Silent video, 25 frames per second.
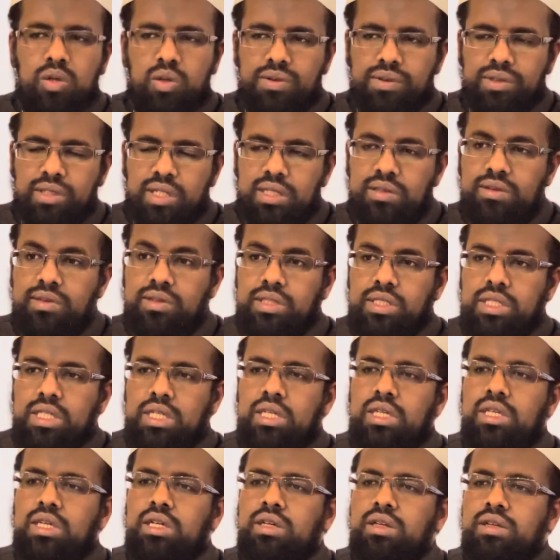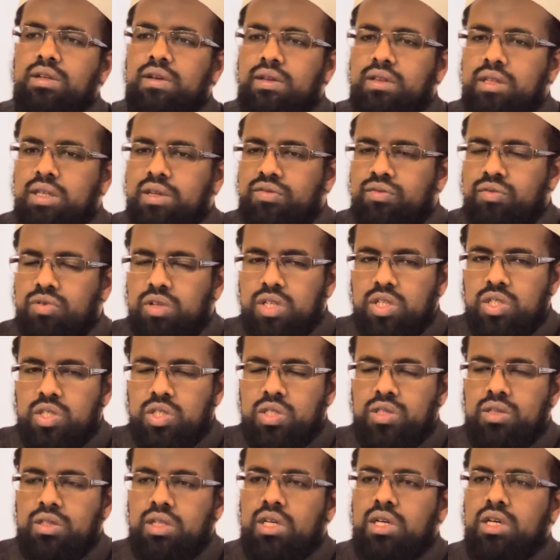content, they've
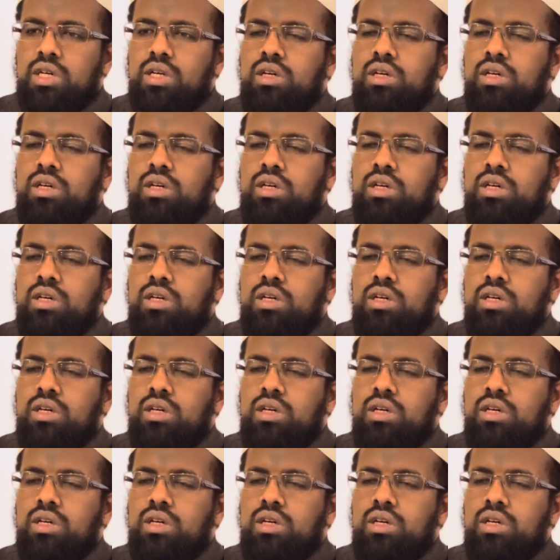reached